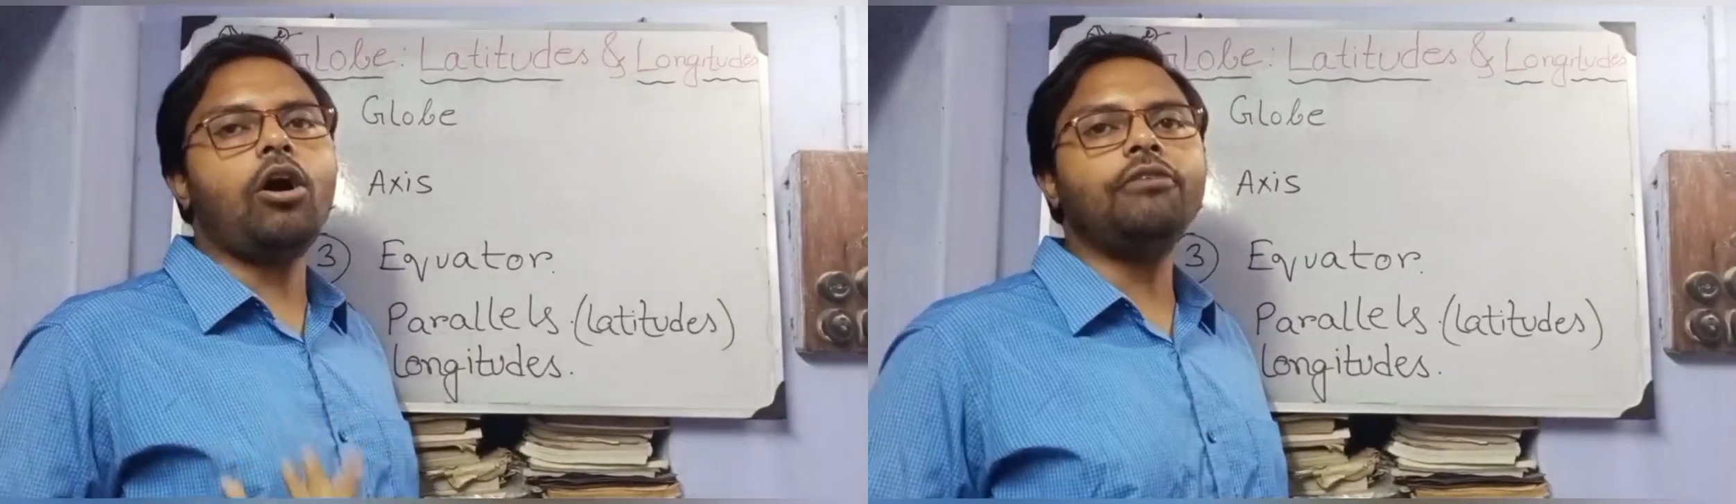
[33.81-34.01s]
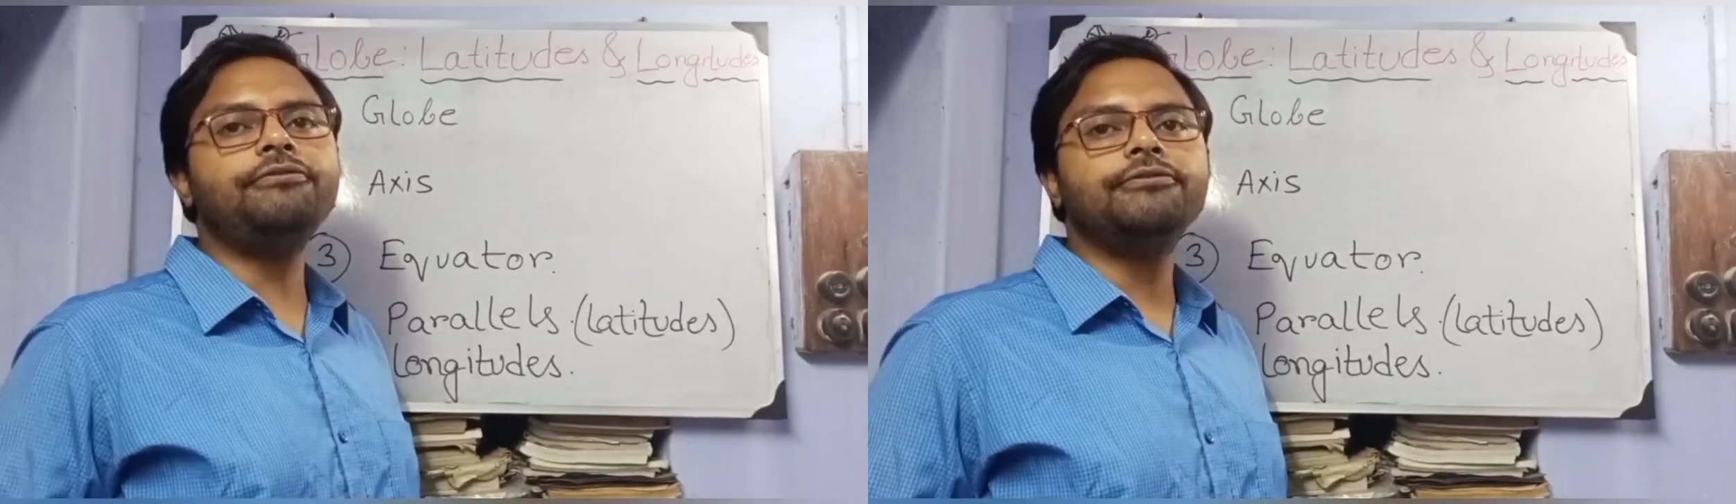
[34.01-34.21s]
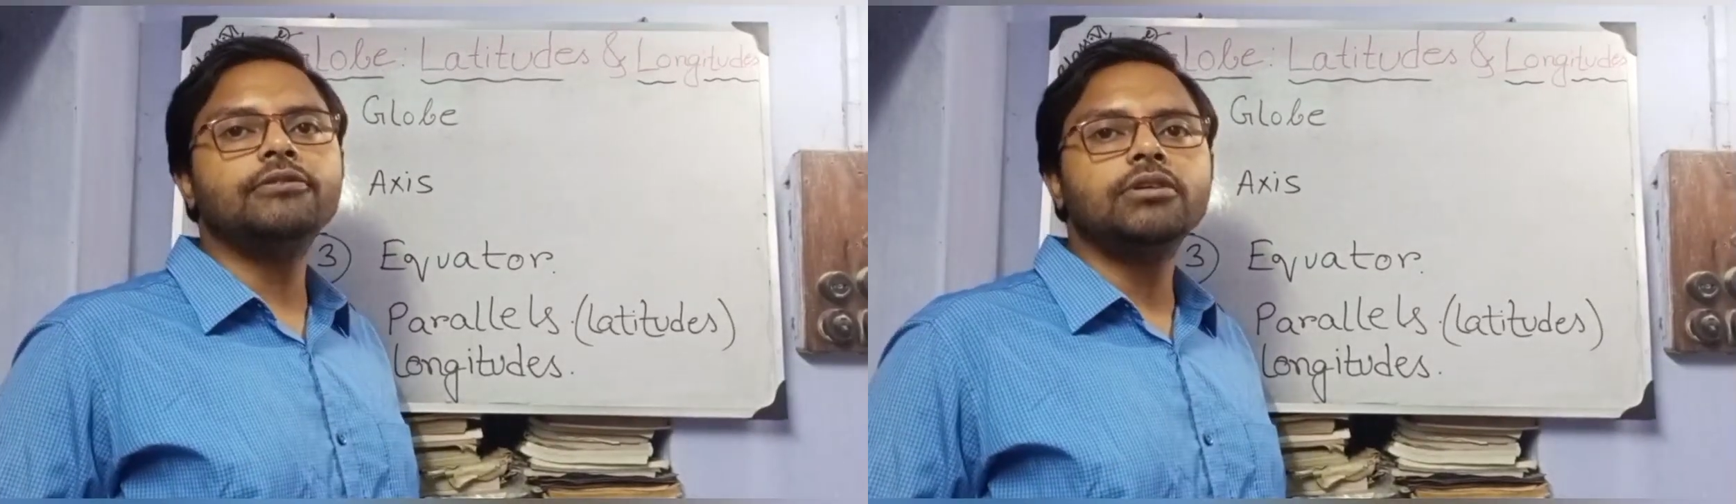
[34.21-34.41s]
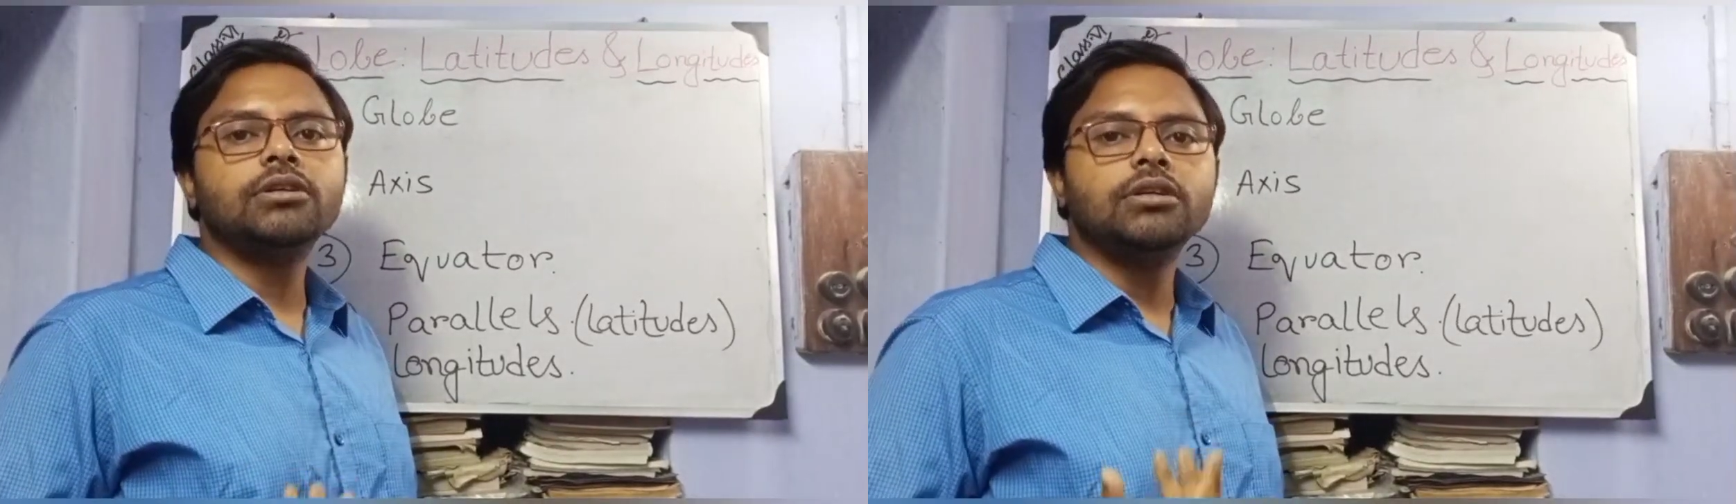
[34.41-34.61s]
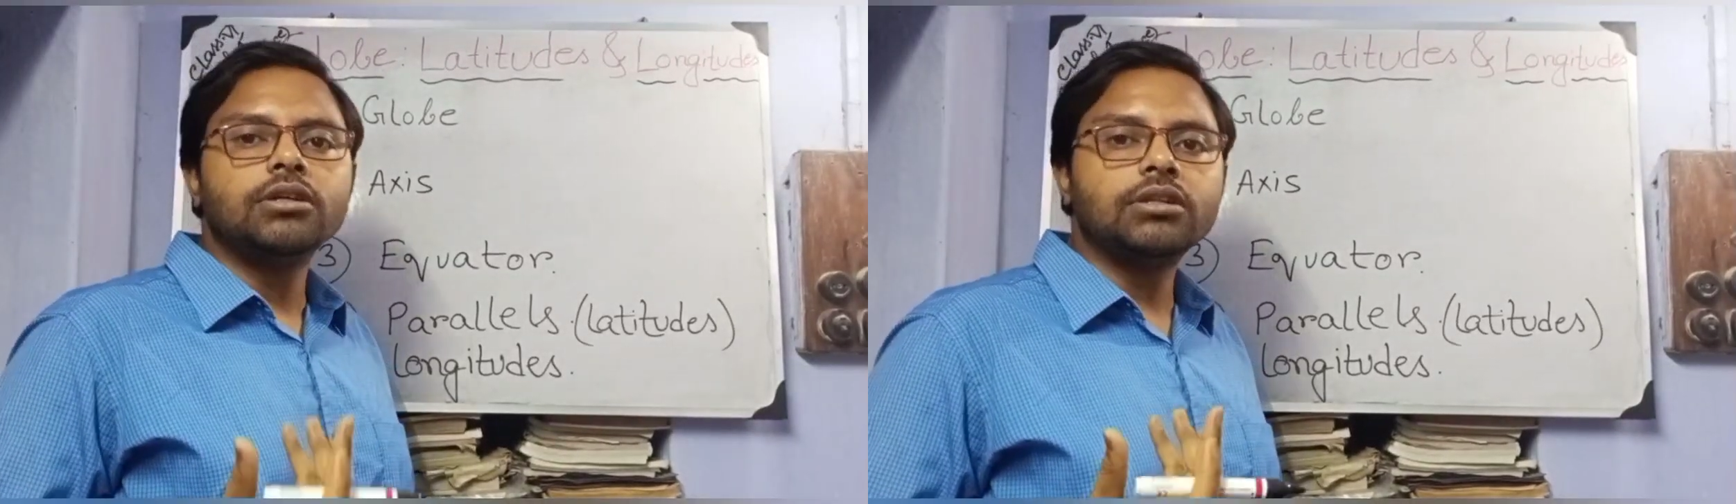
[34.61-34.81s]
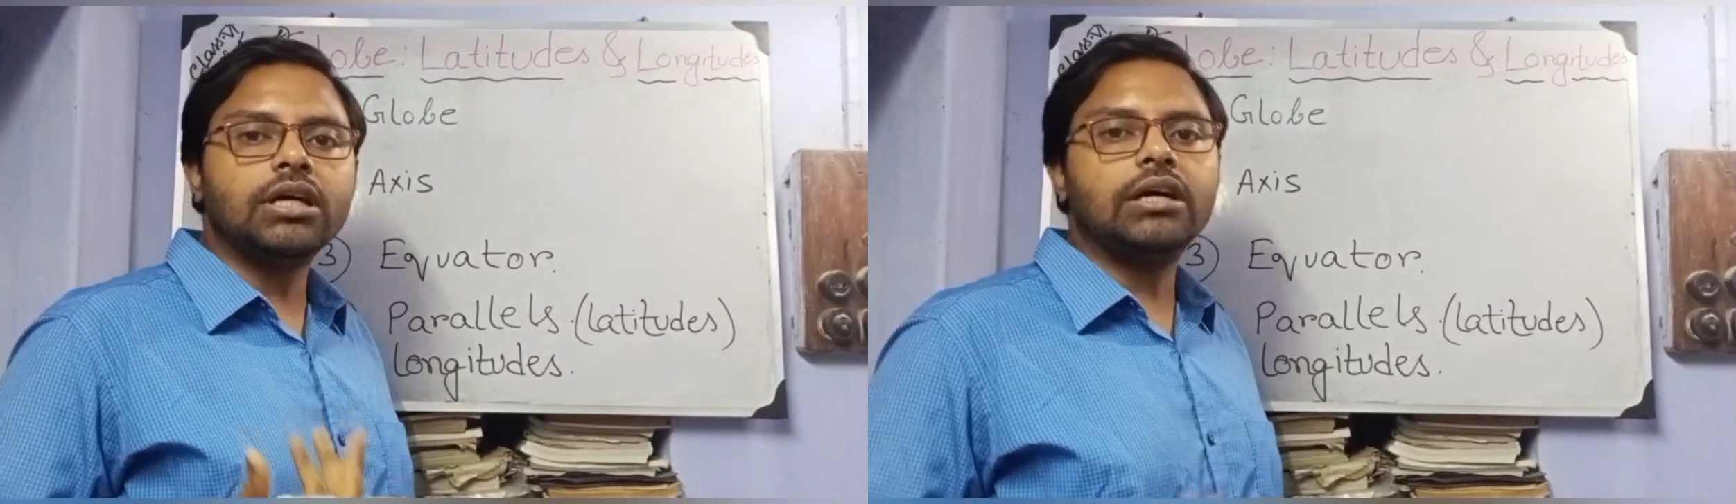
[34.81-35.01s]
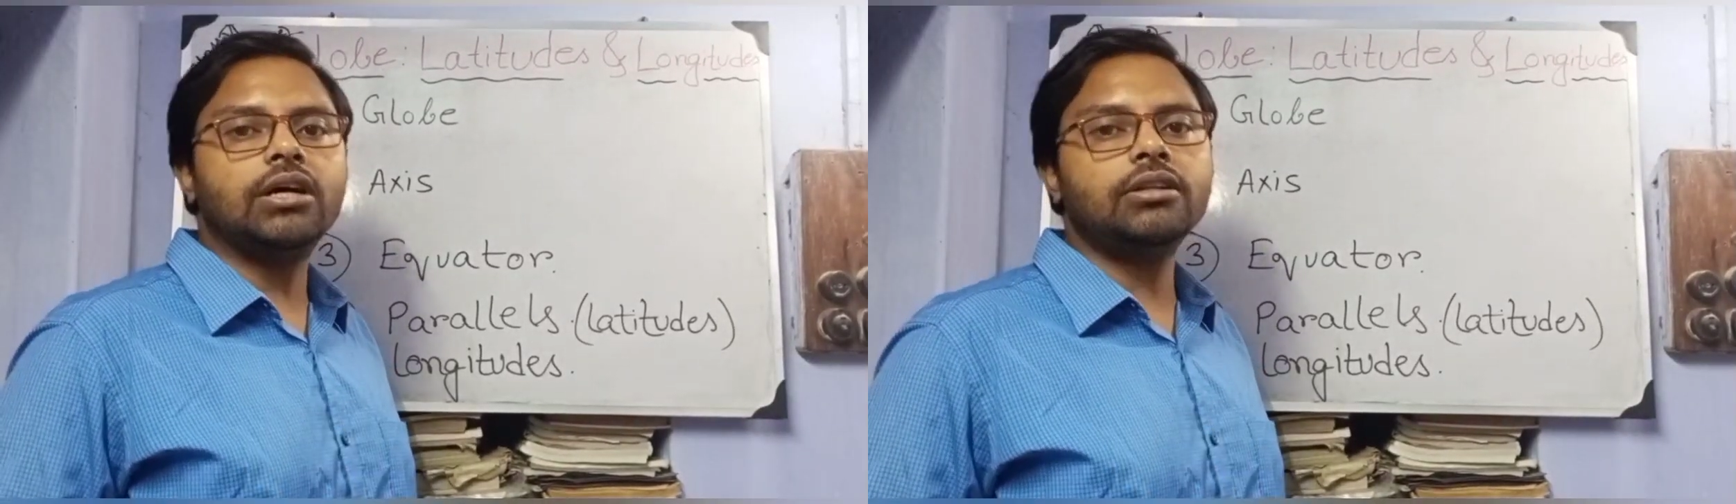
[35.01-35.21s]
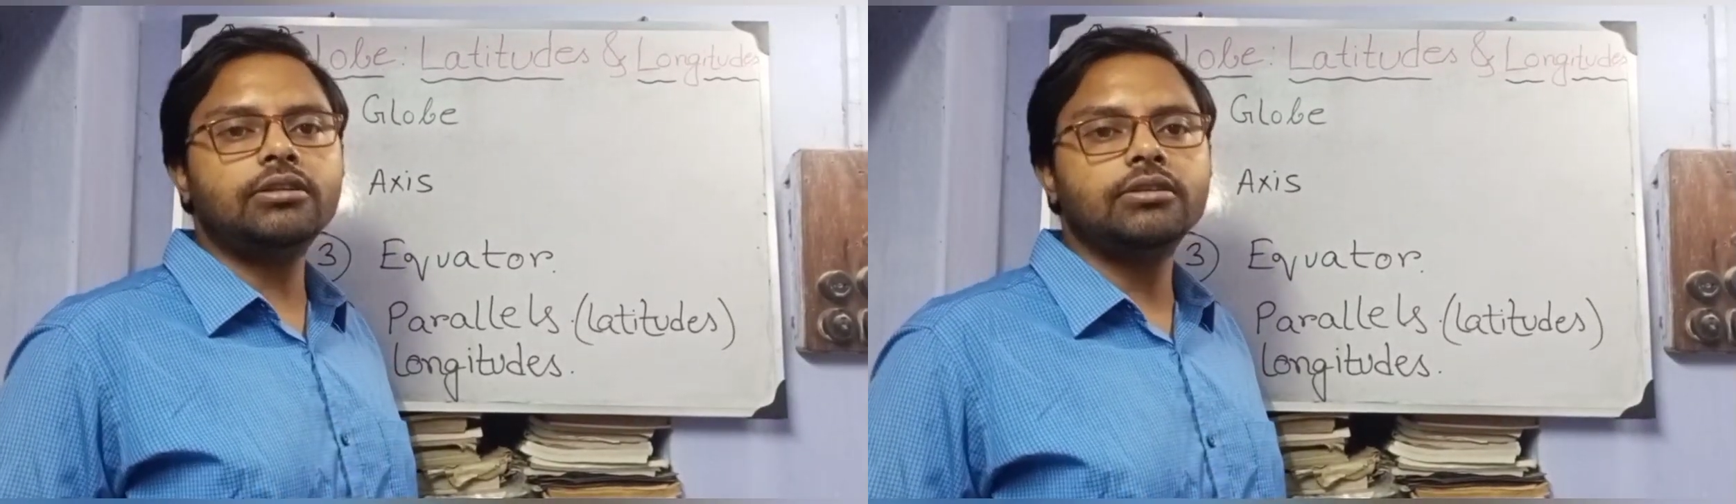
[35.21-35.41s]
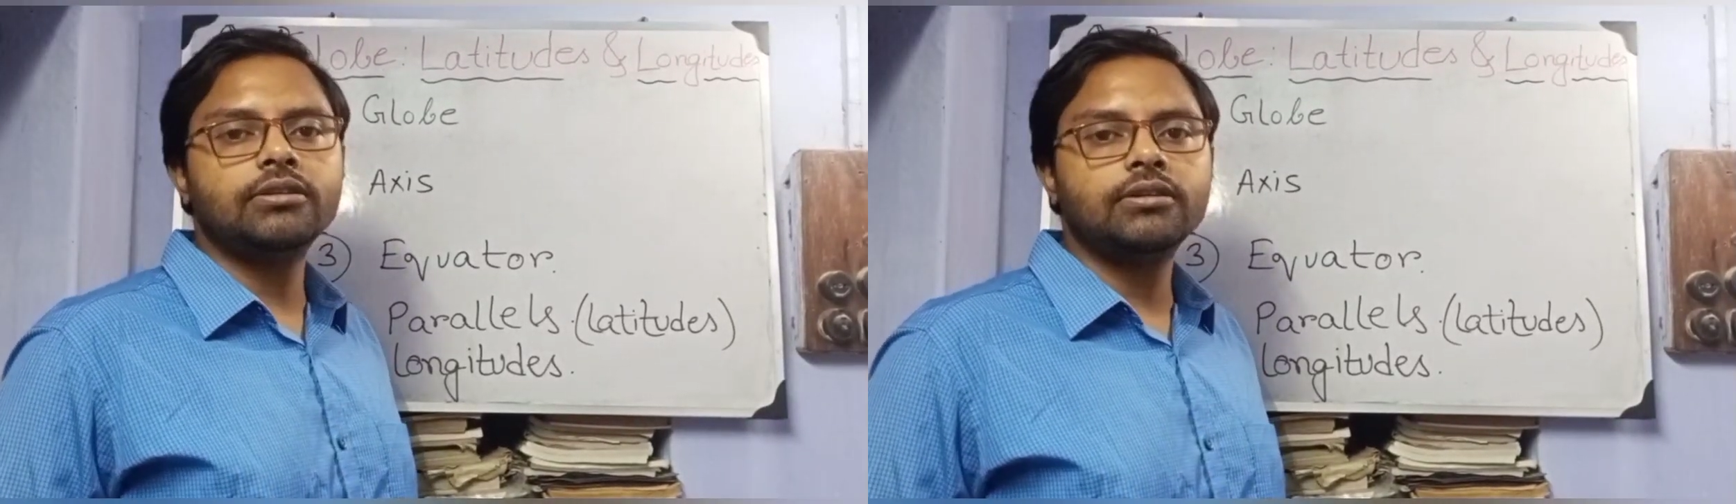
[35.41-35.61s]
of the Earth